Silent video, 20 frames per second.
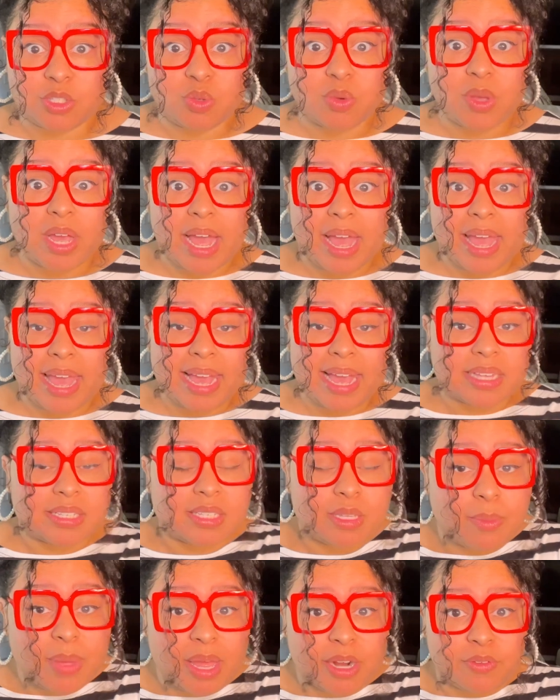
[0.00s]
you got X
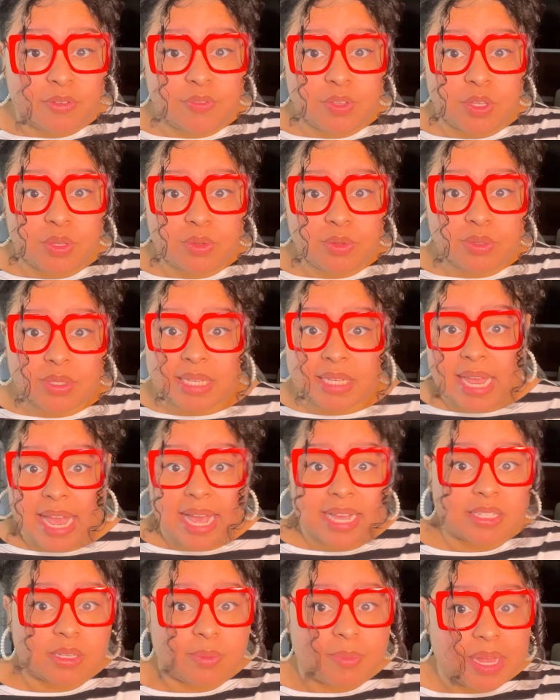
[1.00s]
amount of views and
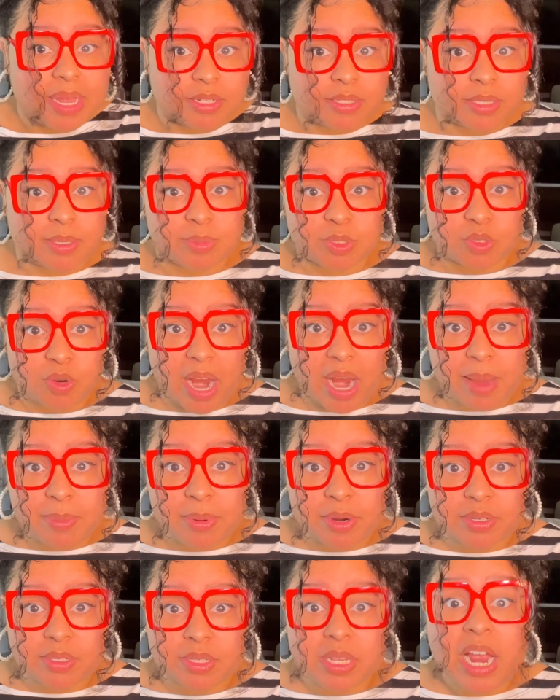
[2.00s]
X amount of
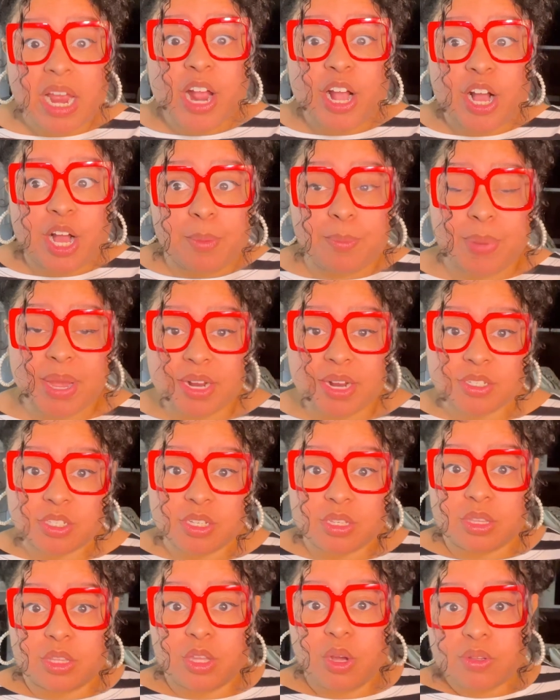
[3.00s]
subscribers compared
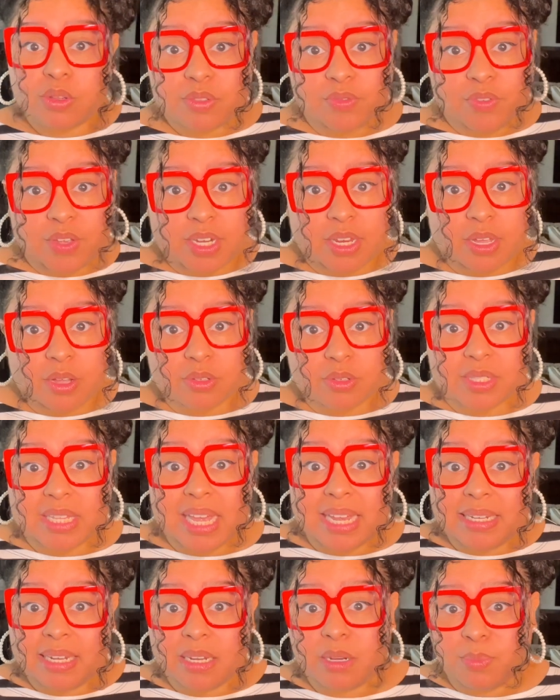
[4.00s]
to those videos
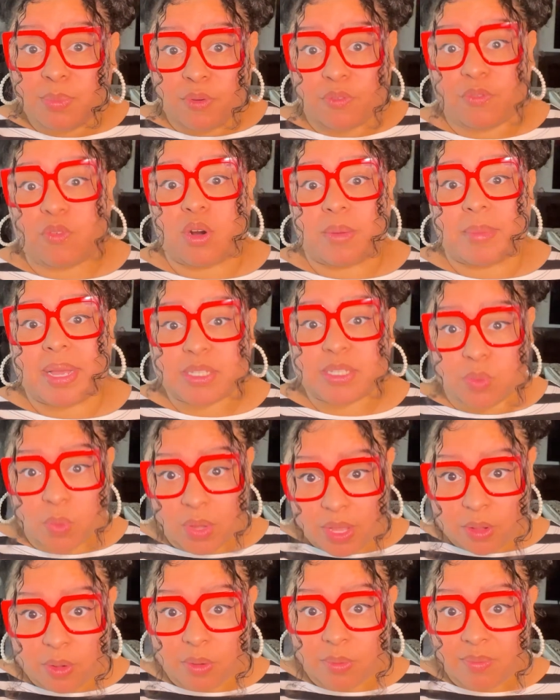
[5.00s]
that didn't perform as
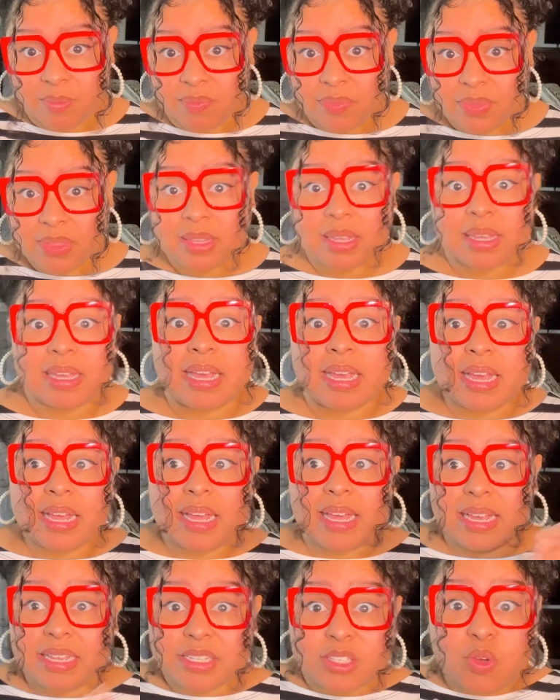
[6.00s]
well.
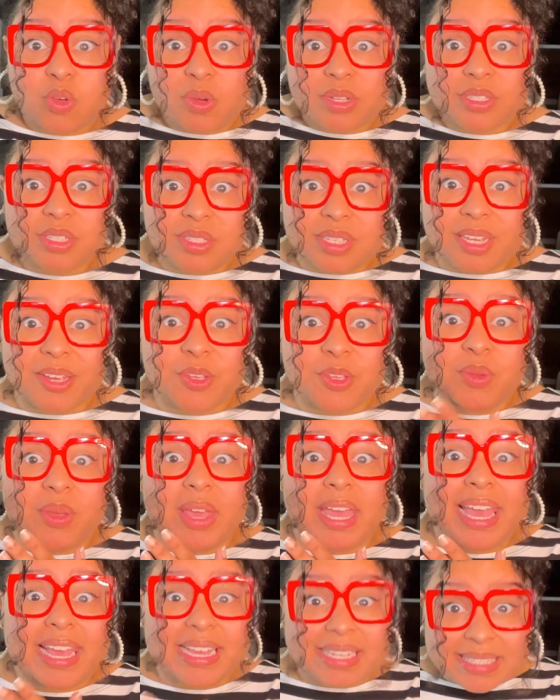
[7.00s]
It's going to tell you
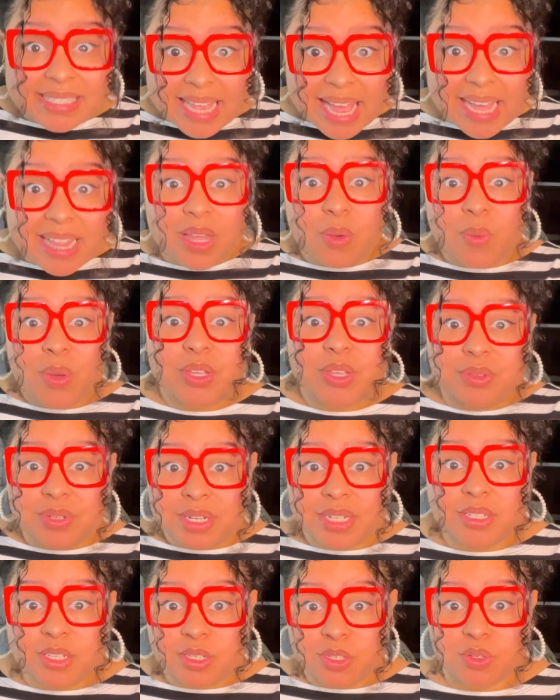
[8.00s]
exactly what you
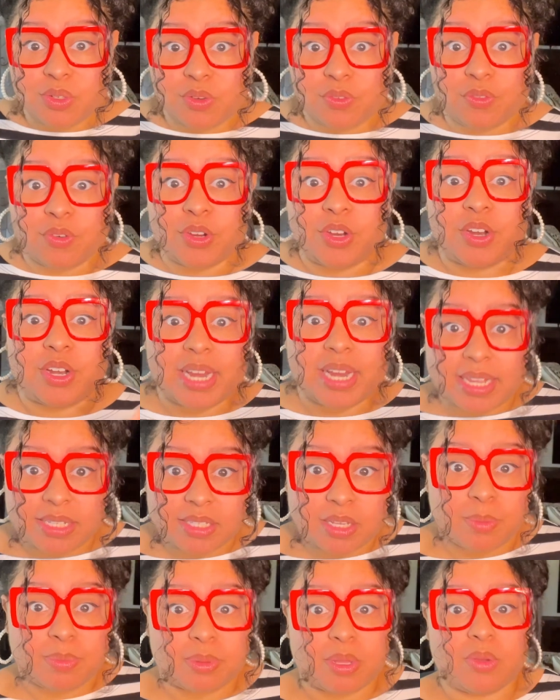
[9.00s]
need to do for your next
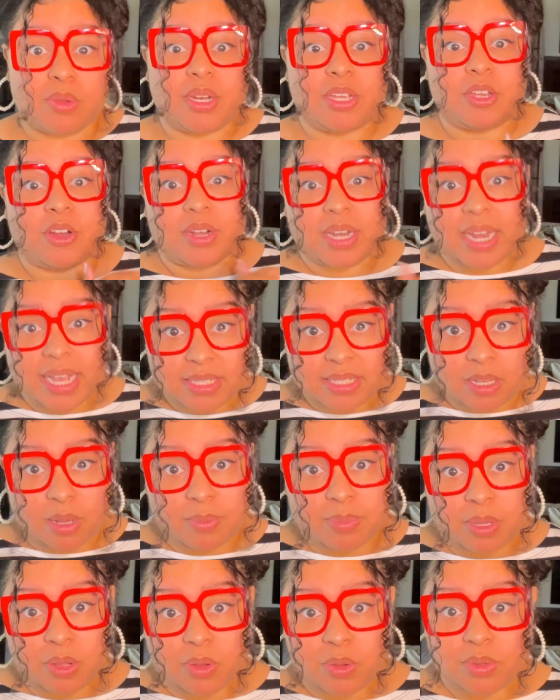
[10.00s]
upload and your next
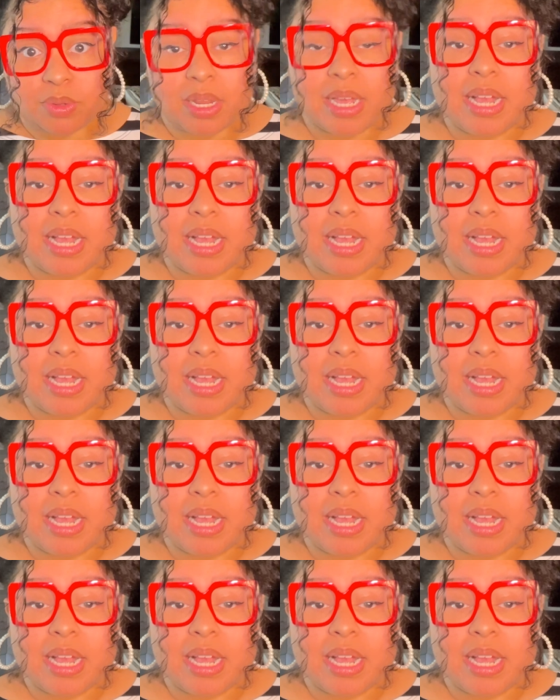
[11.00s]
upload.